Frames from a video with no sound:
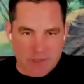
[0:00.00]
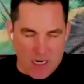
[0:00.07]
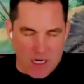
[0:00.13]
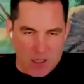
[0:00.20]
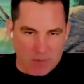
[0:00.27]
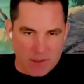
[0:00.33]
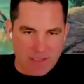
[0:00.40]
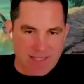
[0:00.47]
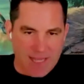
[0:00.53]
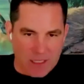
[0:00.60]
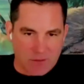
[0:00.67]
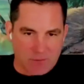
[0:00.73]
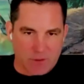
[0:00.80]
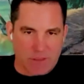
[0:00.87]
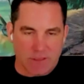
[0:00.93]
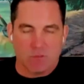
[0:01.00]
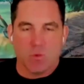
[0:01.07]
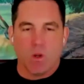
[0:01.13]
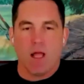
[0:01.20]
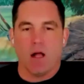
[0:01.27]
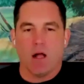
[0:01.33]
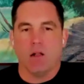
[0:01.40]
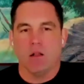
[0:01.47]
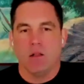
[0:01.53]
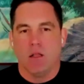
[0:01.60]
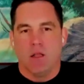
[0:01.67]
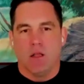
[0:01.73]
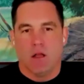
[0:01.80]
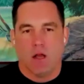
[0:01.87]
at retirement, tax free as well.